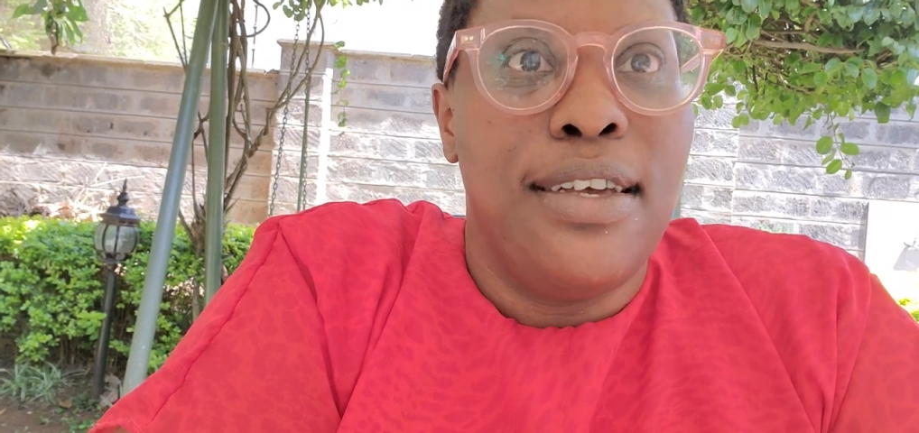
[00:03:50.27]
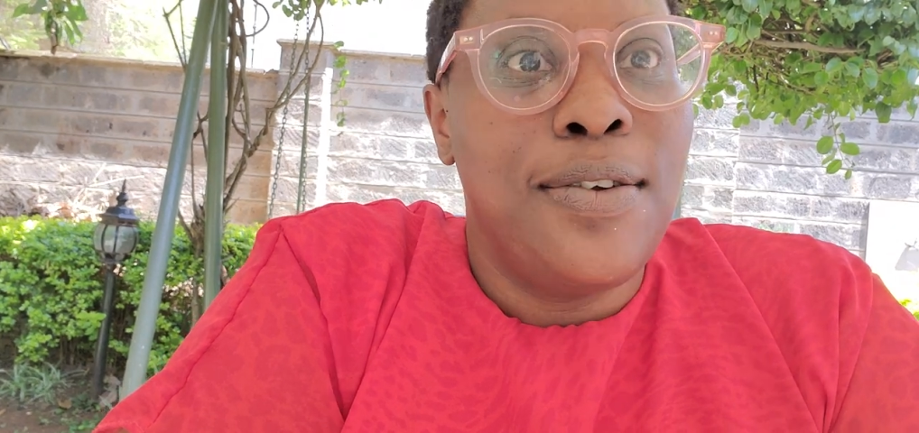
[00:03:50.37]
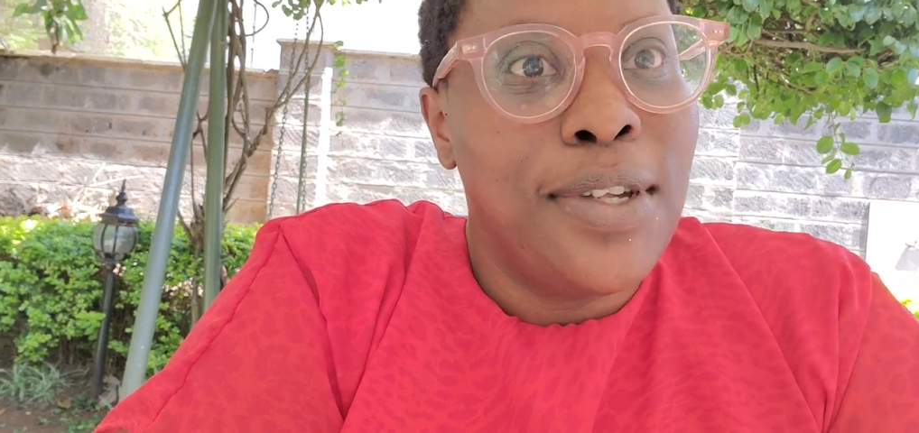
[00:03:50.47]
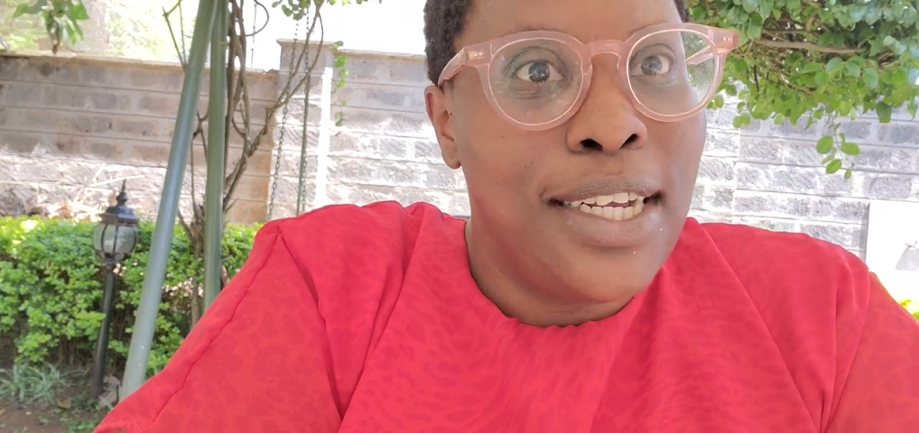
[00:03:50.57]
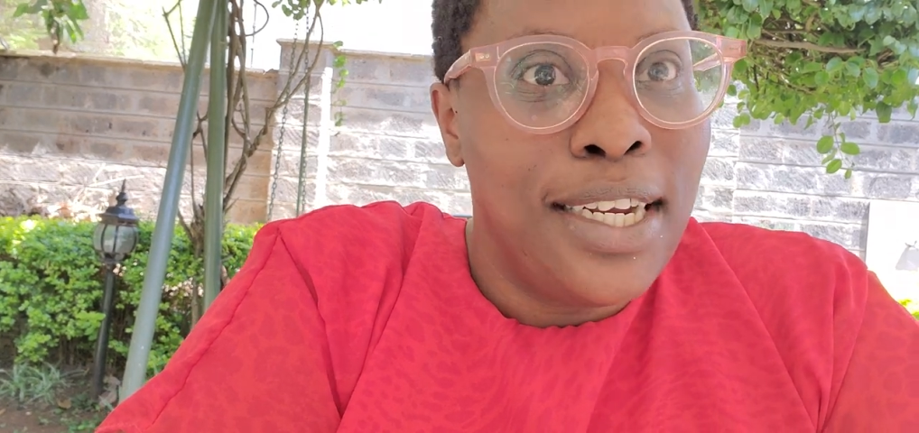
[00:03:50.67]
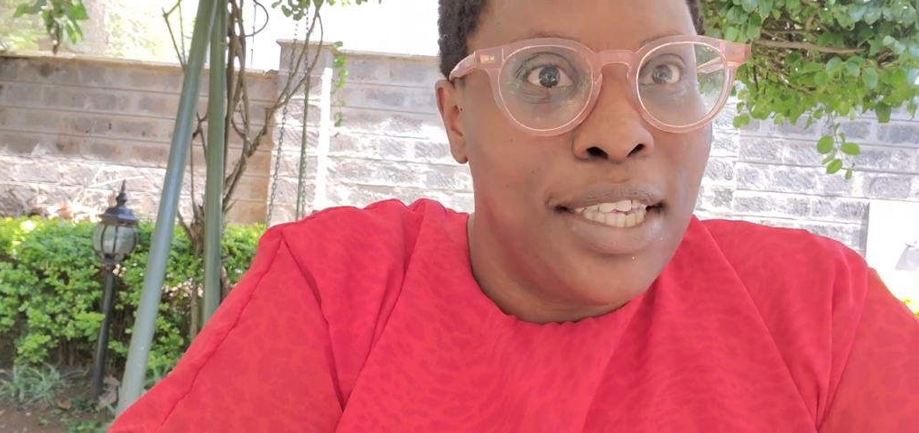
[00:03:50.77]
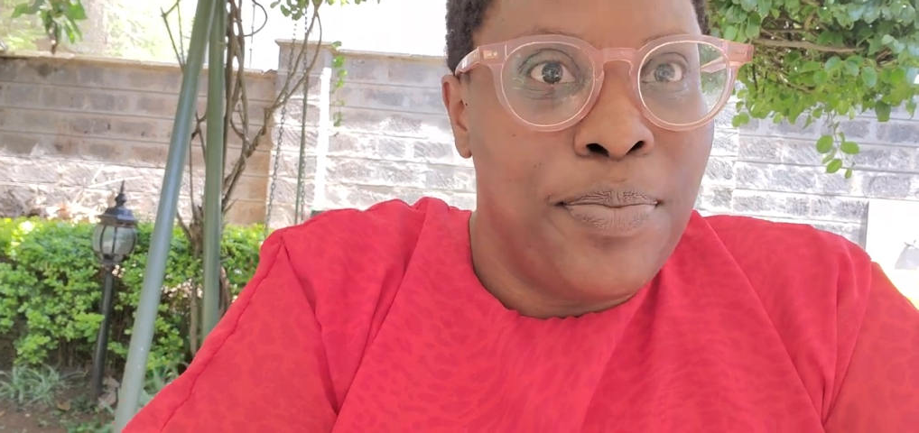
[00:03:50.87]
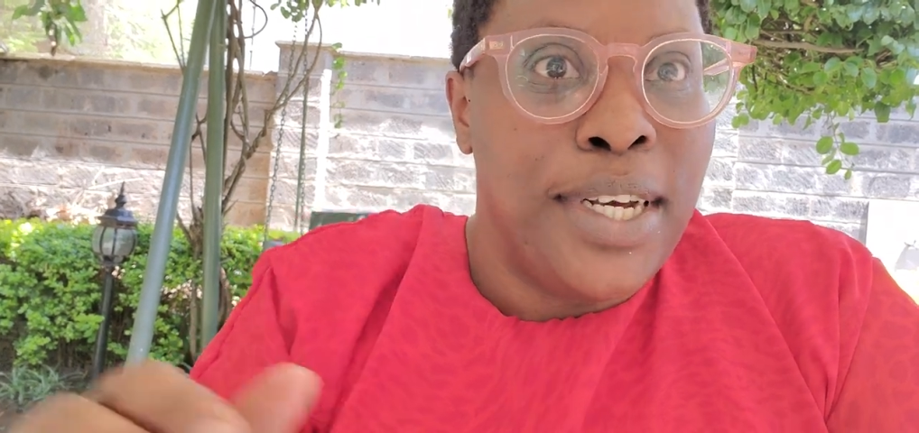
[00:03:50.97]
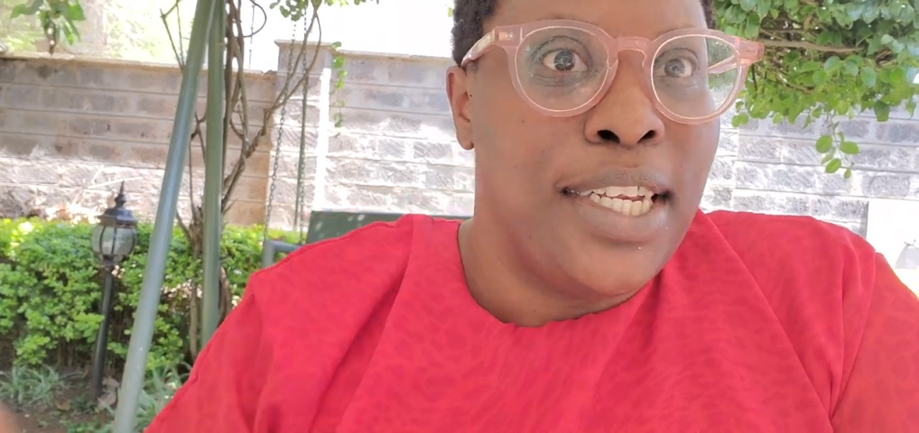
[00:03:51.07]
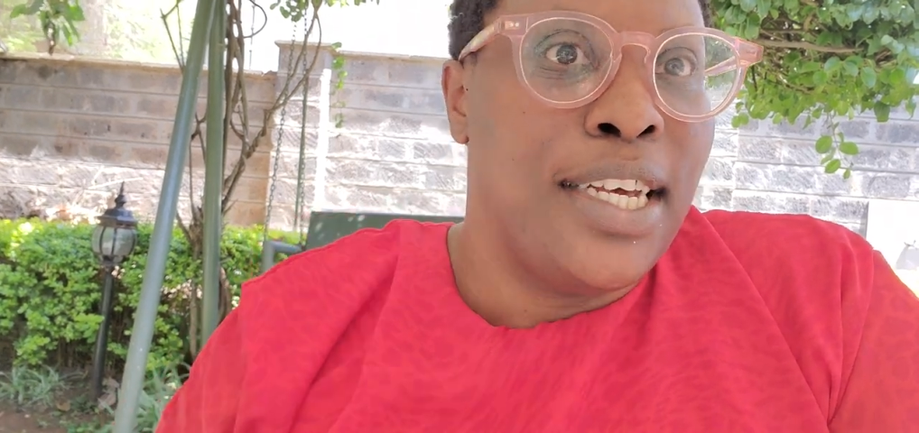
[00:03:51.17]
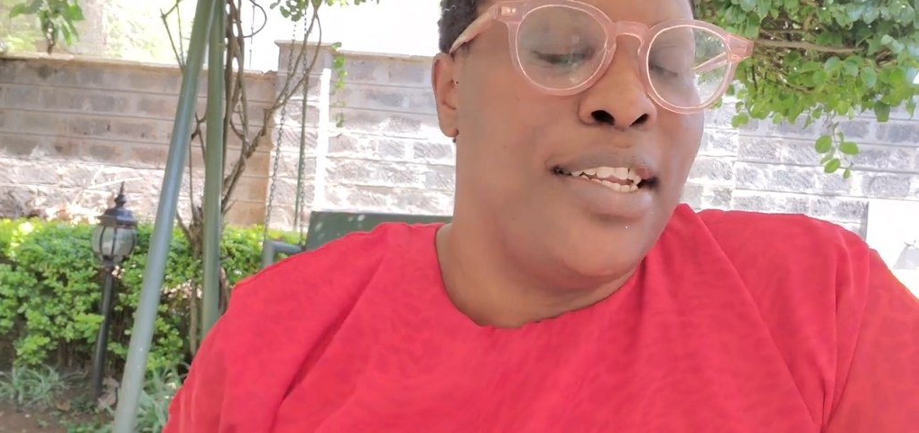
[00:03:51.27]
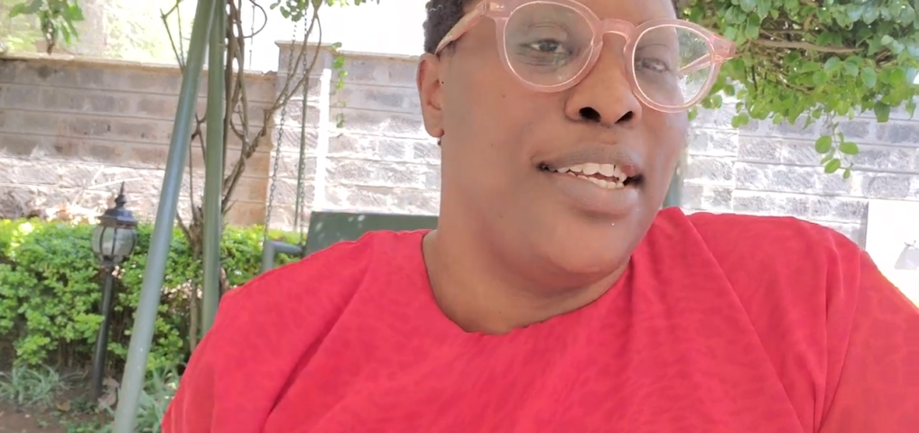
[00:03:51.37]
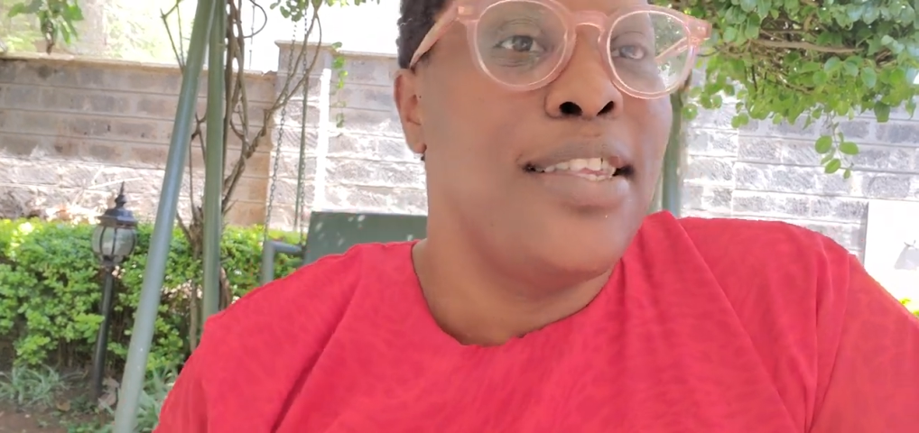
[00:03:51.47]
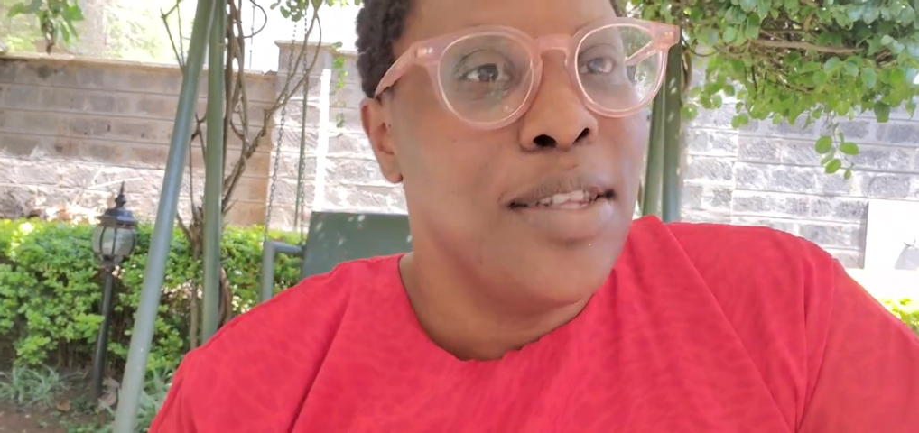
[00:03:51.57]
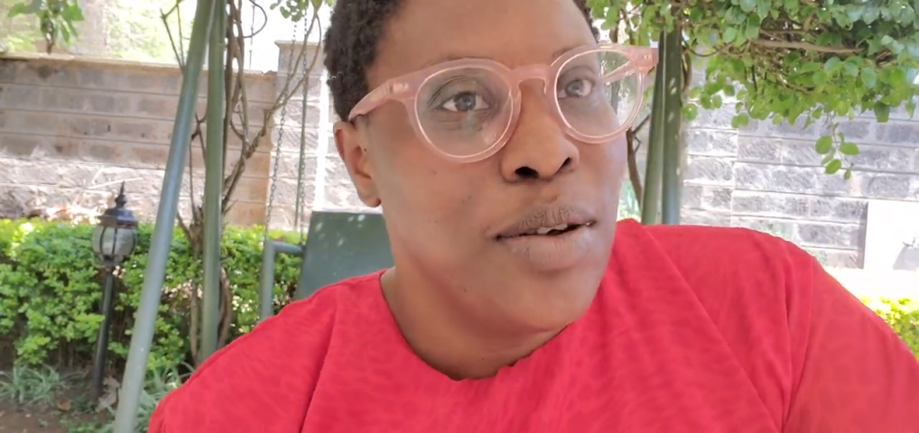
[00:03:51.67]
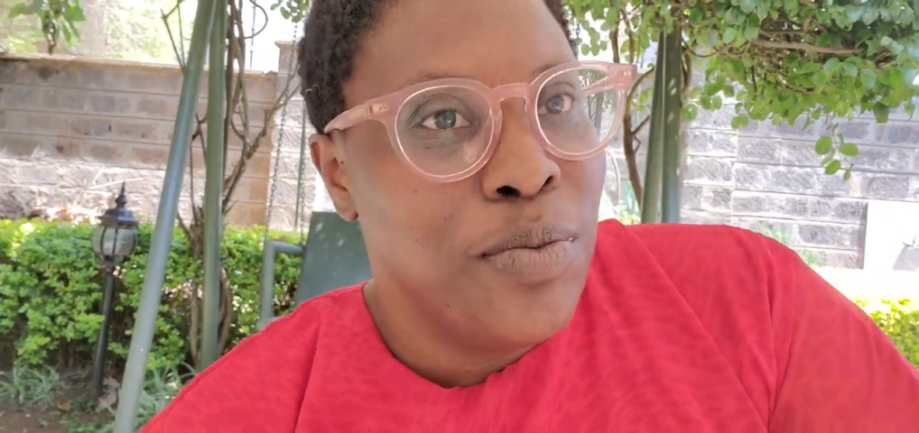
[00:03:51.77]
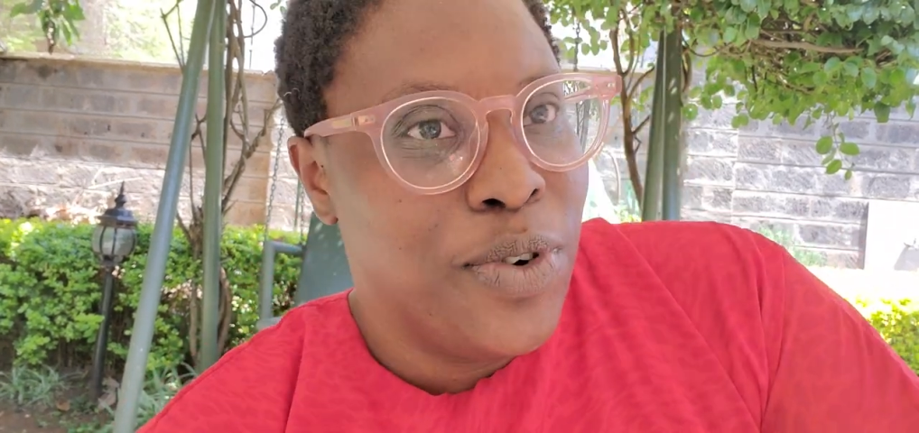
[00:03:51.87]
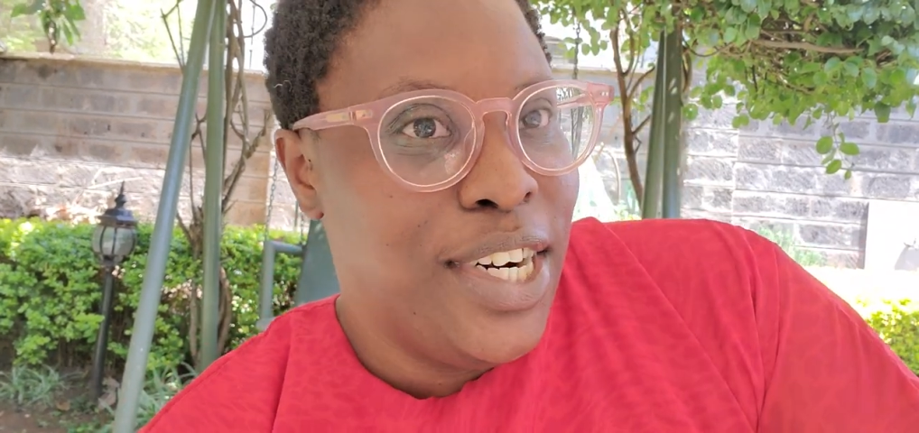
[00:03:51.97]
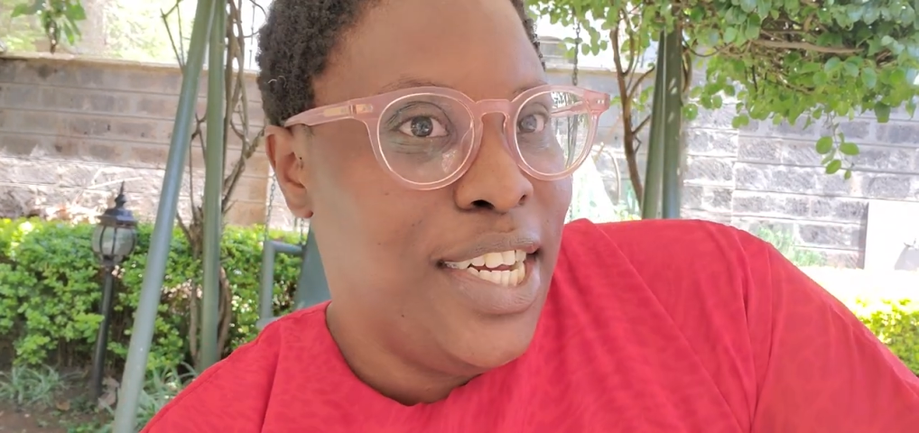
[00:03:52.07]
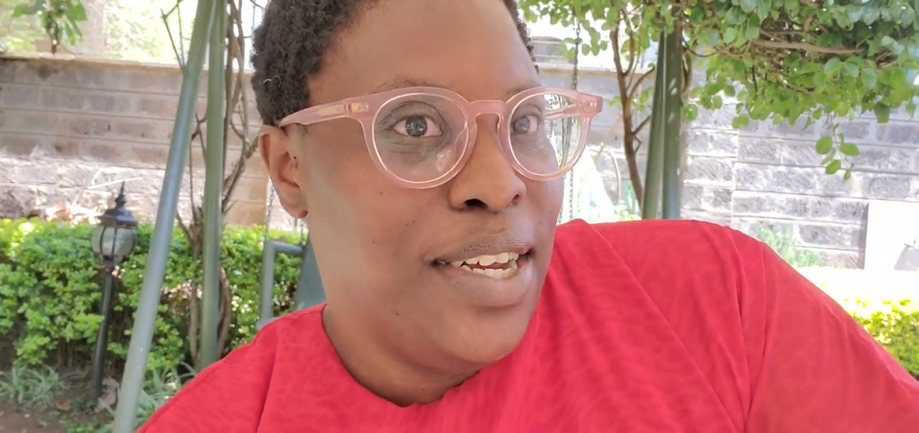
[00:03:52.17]
It was unexpected. It's in the
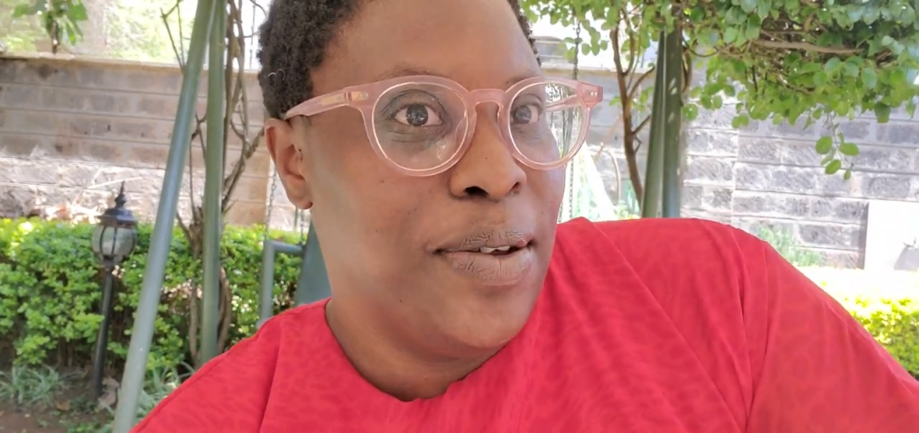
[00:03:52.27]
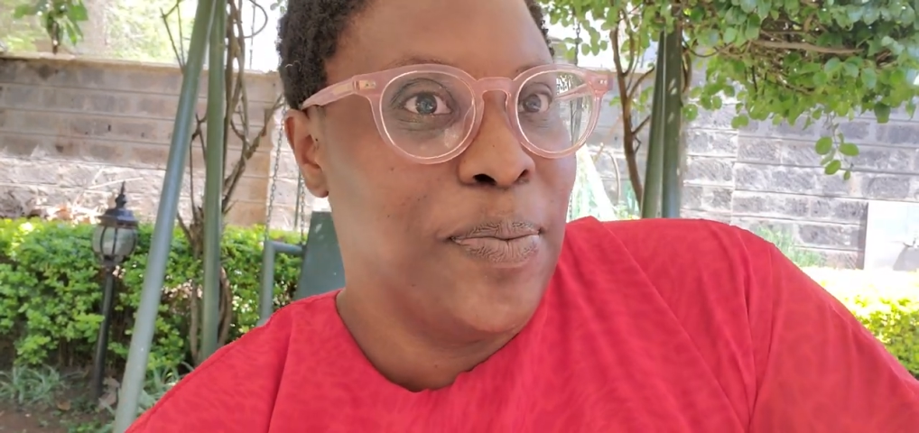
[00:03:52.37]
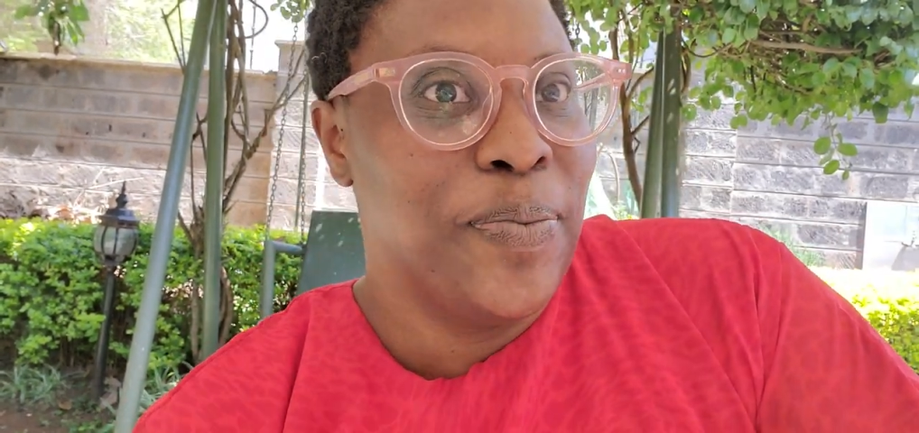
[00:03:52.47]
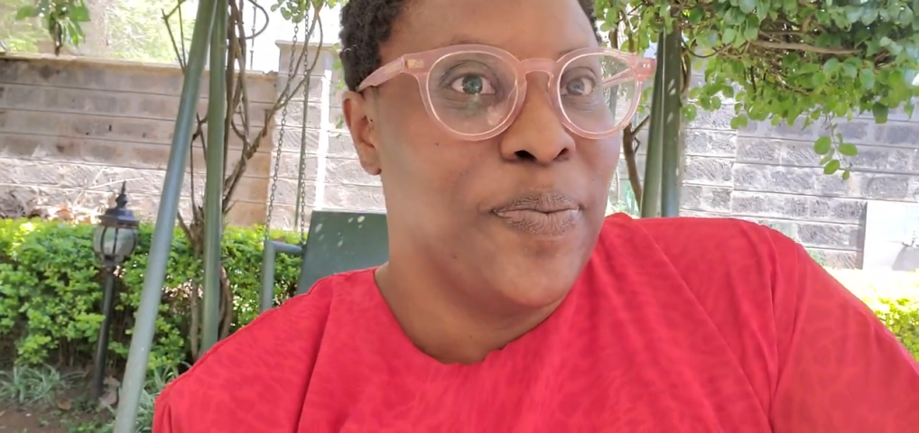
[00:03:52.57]
morning.